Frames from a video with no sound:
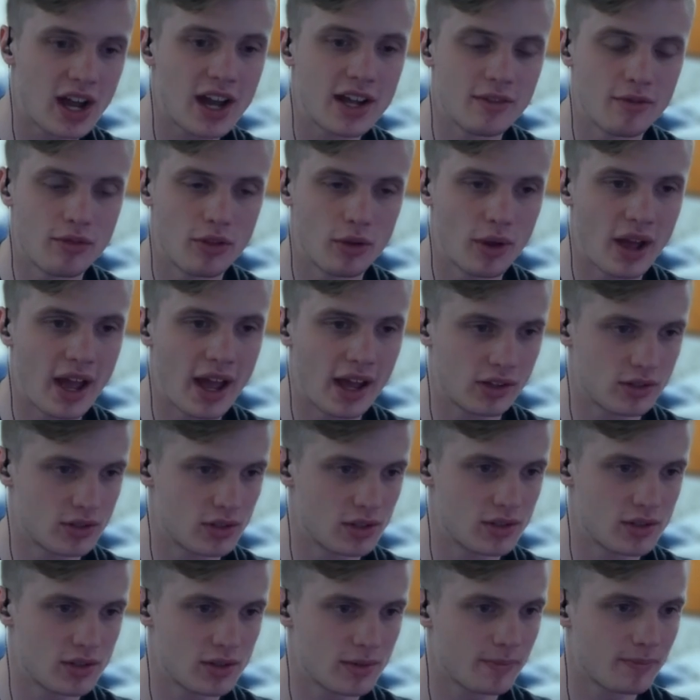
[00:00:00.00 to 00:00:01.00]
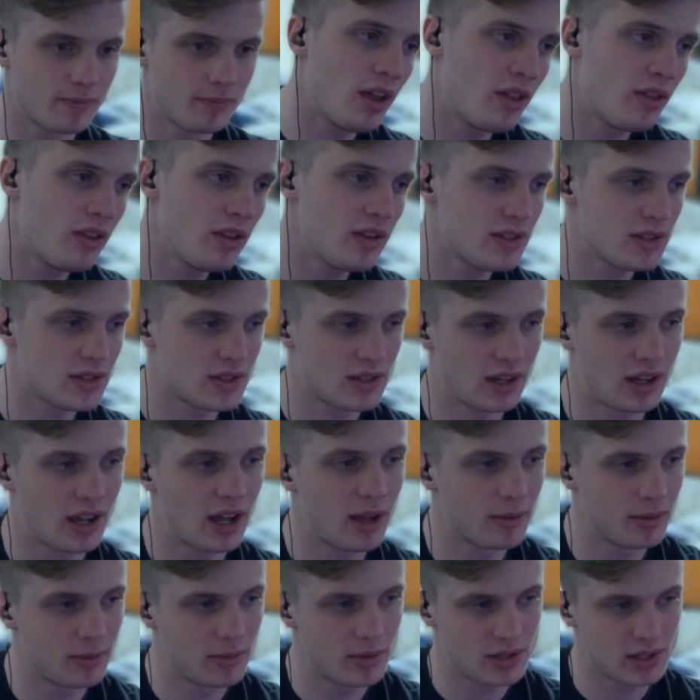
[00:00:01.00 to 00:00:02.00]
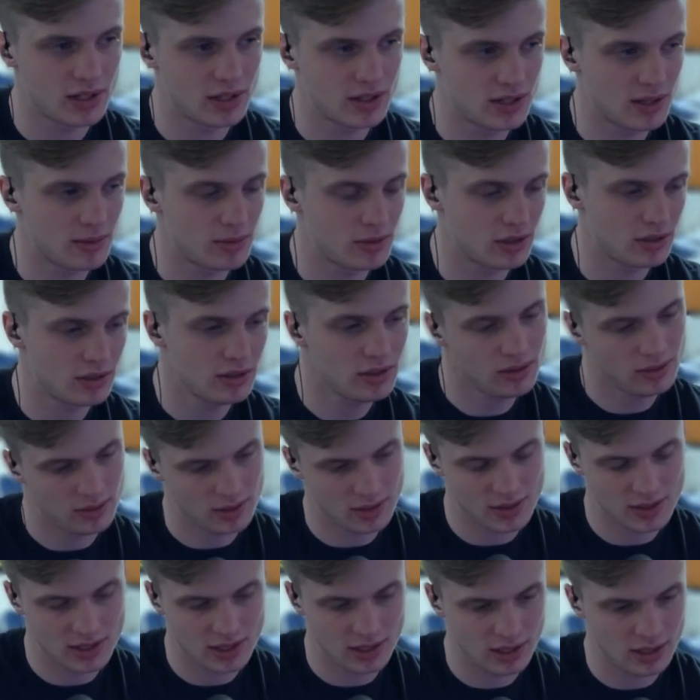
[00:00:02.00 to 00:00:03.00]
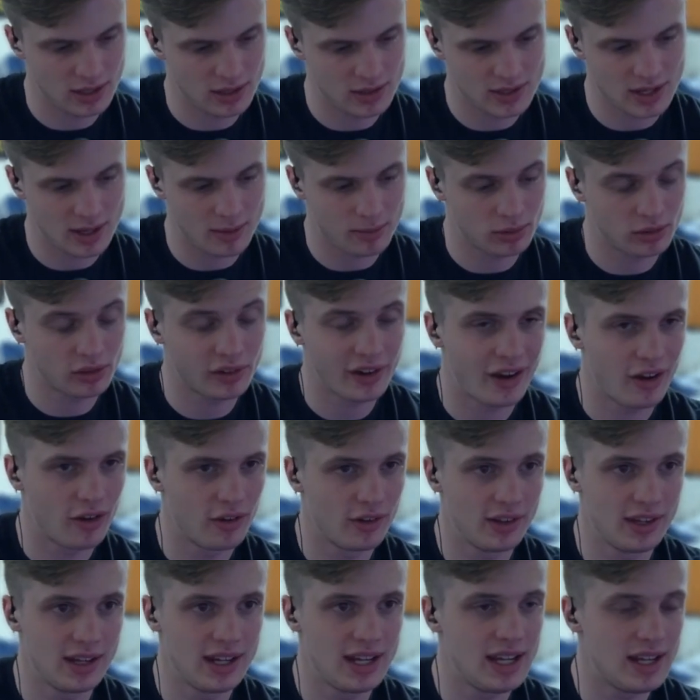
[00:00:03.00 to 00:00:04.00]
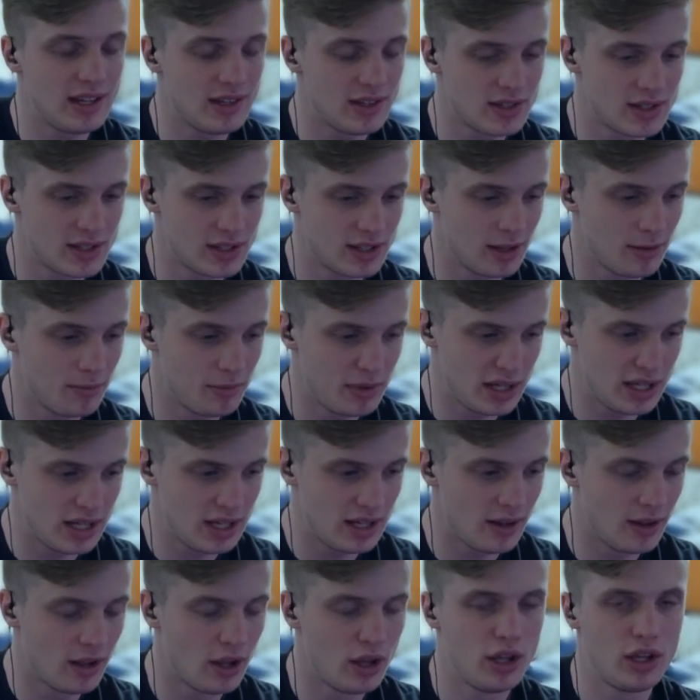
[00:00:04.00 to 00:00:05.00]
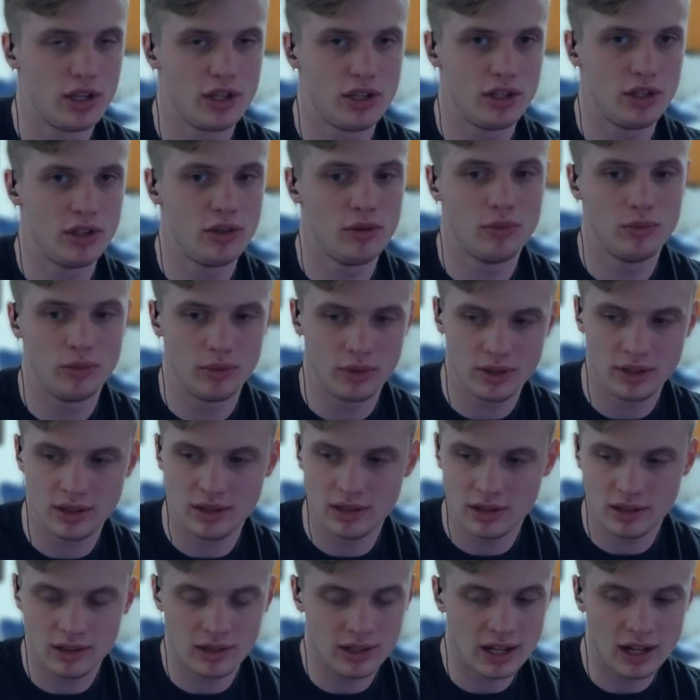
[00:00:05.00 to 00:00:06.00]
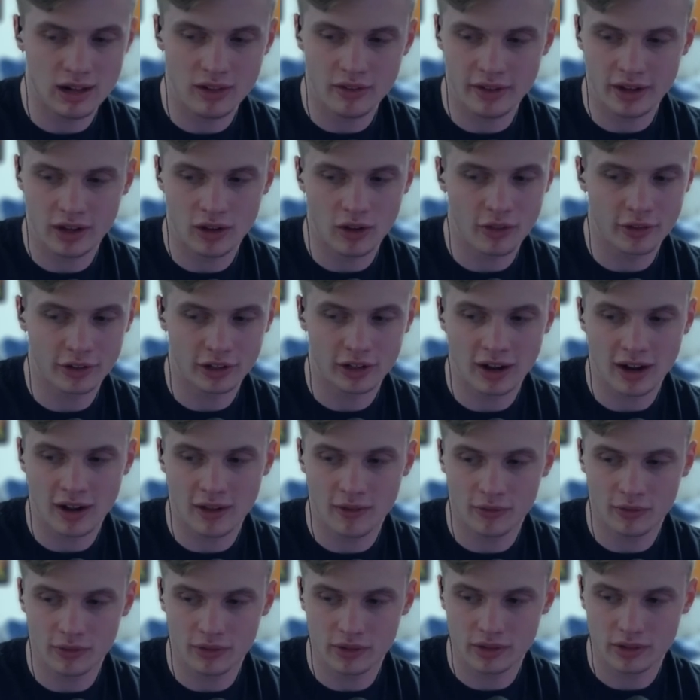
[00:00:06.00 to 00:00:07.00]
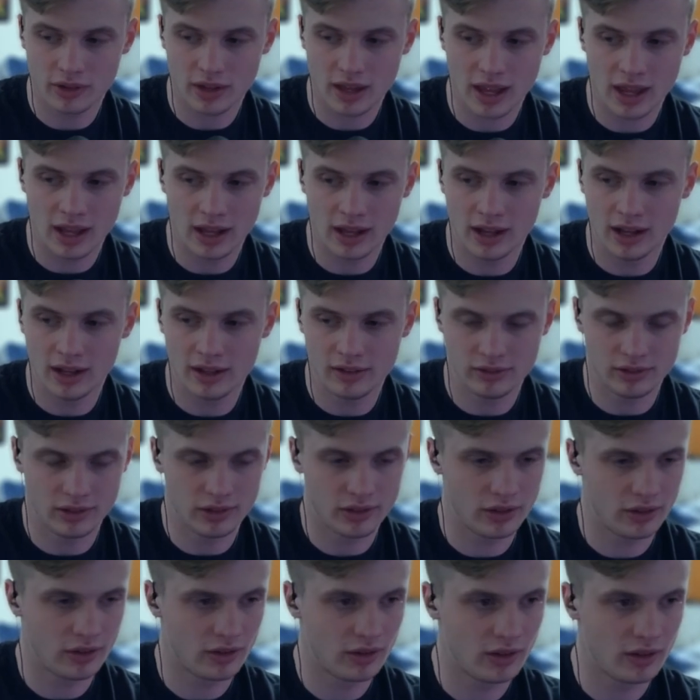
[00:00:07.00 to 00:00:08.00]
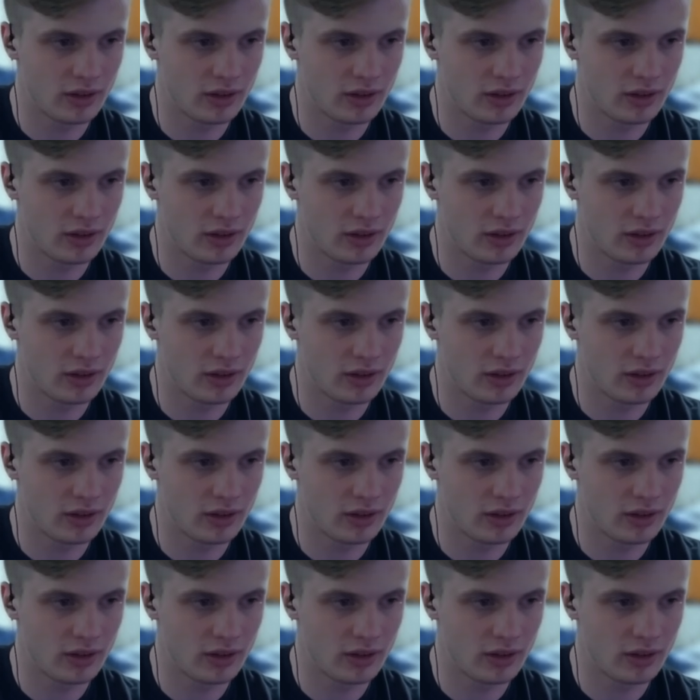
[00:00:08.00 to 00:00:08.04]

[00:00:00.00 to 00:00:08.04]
of the actions? This is a common misconception too, is that prayer needs to be you kneeling on the ground and